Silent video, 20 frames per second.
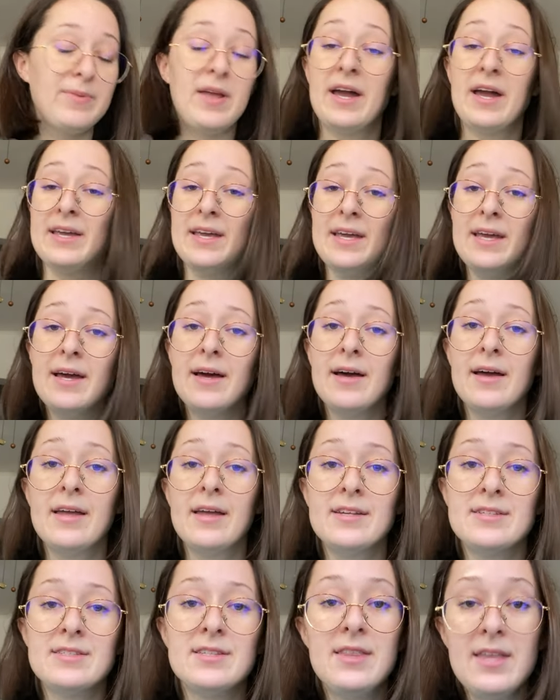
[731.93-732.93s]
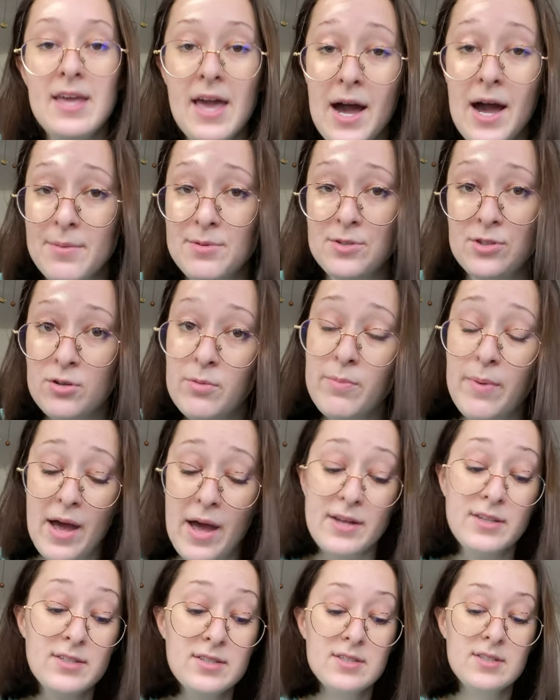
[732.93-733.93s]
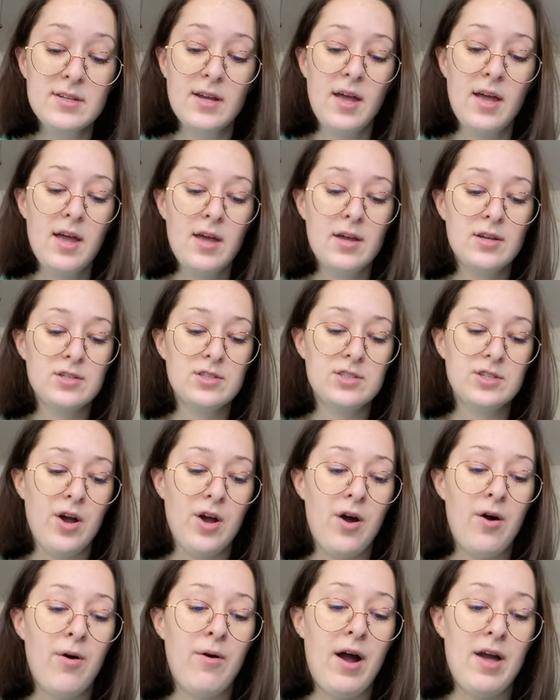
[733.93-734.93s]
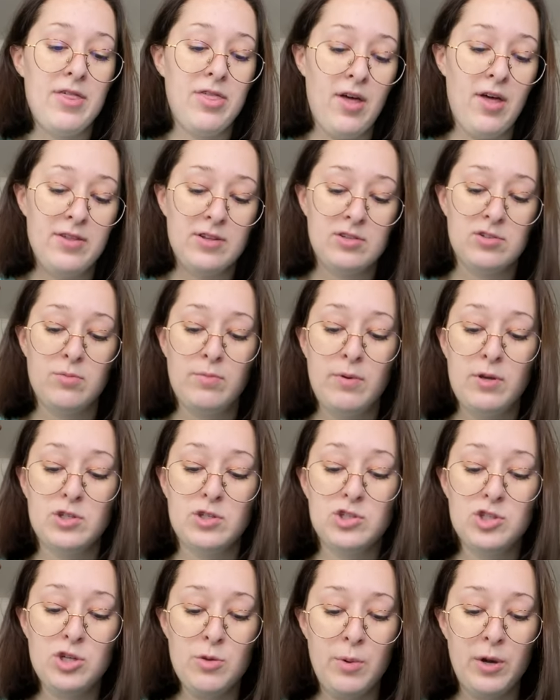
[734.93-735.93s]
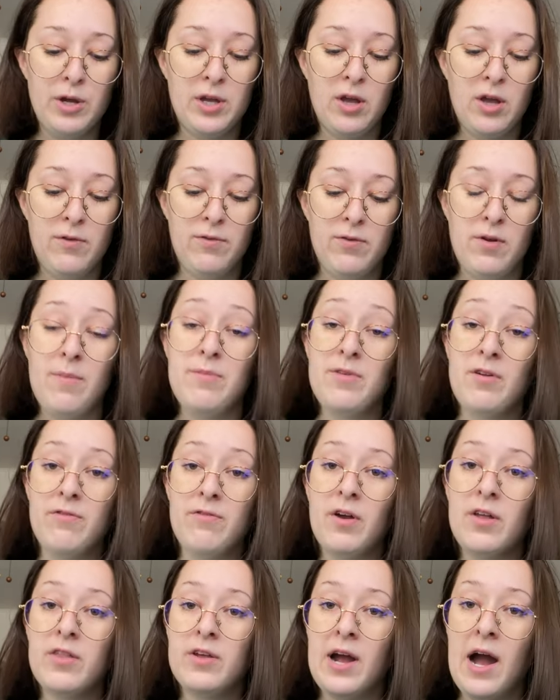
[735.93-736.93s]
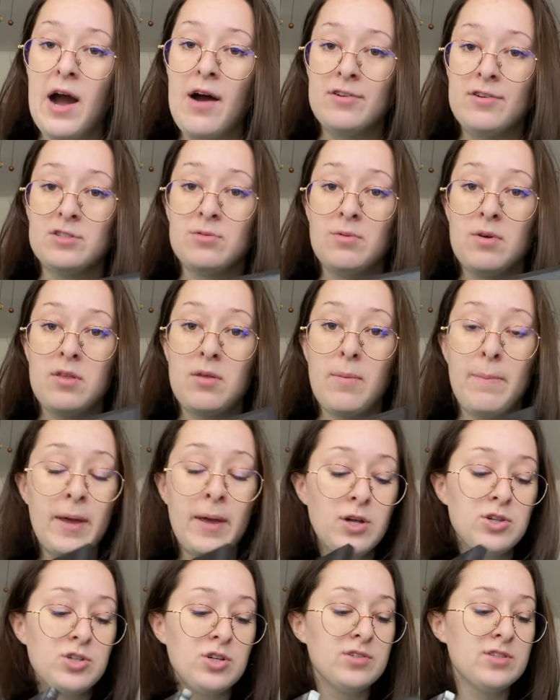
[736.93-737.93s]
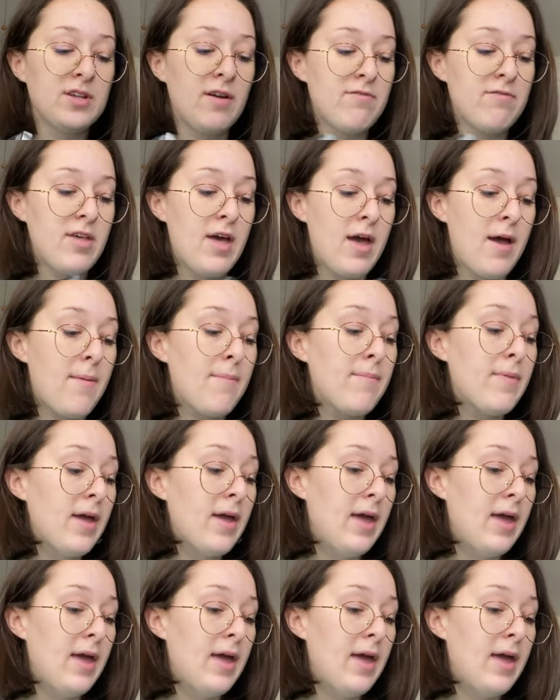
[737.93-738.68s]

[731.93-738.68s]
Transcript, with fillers: Ikea is the absolute best. So I thought this would be super cute for them to fill their house with pictures of them.